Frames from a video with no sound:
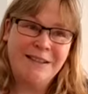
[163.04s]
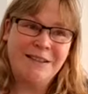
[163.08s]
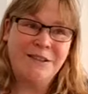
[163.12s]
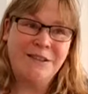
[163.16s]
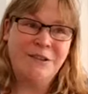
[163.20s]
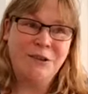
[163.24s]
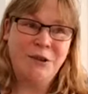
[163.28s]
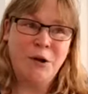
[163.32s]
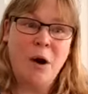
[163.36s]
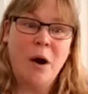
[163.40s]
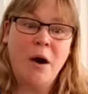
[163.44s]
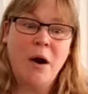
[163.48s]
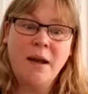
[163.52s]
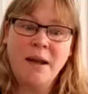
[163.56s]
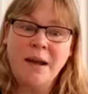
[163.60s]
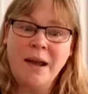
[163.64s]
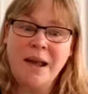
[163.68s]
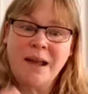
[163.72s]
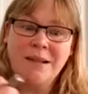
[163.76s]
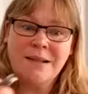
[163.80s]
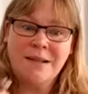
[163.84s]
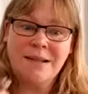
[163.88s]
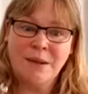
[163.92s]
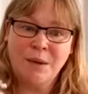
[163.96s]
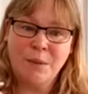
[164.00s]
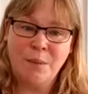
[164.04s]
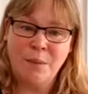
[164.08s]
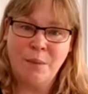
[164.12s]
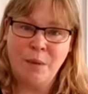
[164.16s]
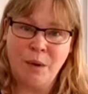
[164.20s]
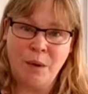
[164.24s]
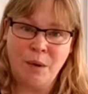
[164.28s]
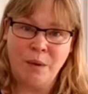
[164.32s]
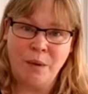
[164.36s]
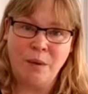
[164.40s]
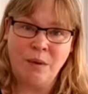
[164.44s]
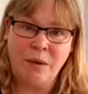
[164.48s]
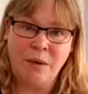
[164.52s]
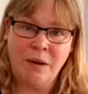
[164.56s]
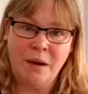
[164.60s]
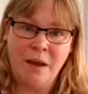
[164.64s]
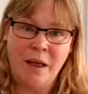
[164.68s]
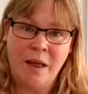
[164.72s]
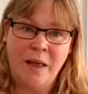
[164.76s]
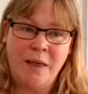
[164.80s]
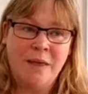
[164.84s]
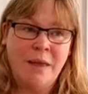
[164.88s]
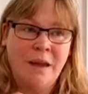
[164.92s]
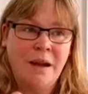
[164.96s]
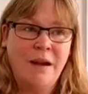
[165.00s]
to try and get to the moon,
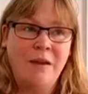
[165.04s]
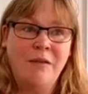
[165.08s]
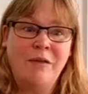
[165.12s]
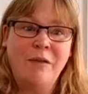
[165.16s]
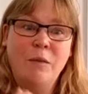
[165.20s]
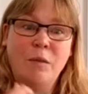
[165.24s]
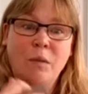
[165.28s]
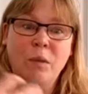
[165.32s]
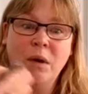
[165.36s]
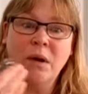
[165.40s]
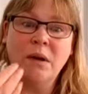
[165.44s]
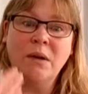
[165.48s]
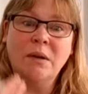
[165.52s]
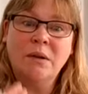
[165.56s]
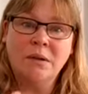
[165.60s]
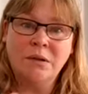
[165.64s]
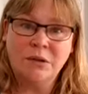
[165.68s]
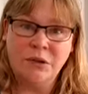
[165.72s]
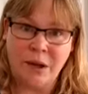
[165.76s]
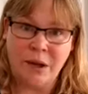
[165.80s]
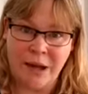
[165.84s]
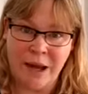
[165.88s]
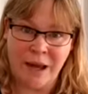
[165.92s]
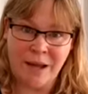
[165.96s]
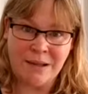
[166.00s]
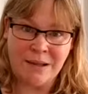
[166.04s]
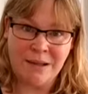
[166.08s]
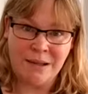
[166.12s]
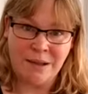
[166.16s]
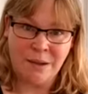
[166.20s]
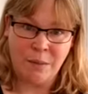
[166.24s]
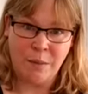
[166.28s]
they never will to get to